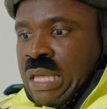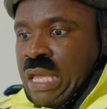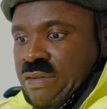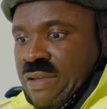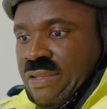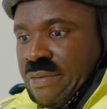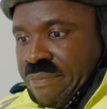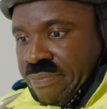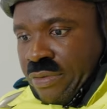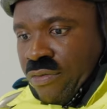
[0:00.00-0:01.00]

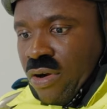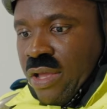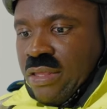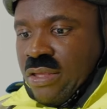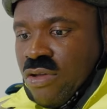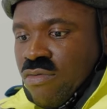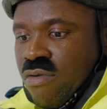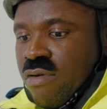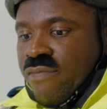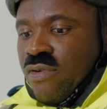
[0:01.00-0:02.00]
Interesting. Right, so you
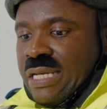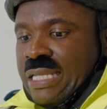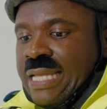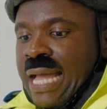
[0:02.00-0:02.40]
are avoiding